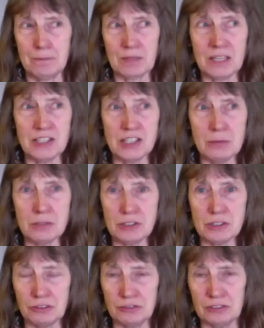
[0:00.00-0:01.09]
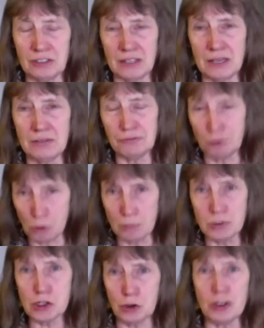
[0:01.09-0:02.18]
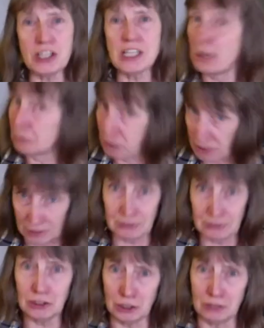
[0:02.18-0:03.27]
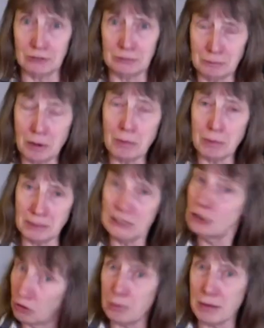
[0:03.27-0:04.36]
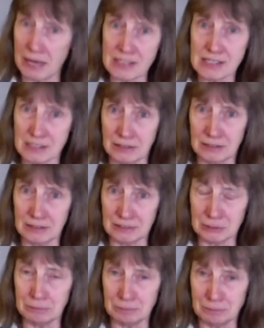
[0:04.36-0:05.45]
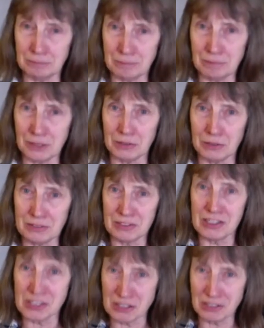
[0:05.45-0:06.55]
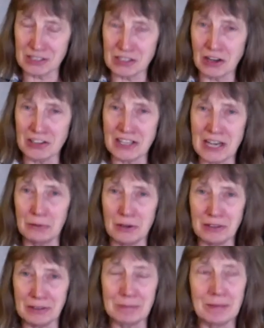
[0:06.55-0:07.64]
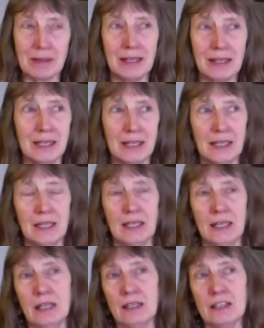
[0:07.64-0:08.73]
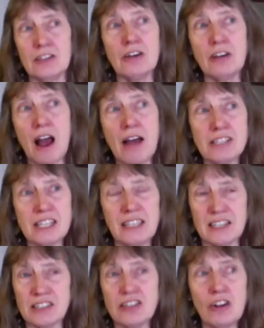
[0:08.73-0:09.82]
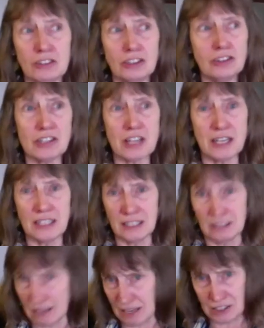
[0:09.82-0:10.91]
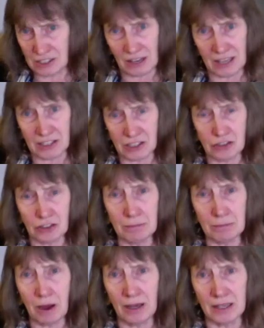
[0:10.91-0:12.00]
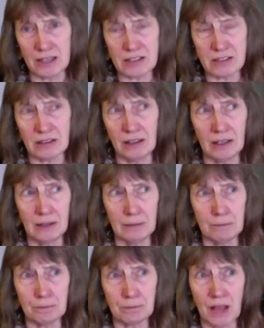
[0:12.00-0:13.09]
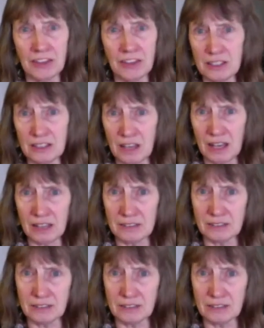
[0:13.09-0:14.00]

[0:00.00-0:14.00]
in terms of informed choice, I would think, you know, probably not the best to, to you know start out with. So I would say yes, not not any ex extreme bias. Um, I think a, a,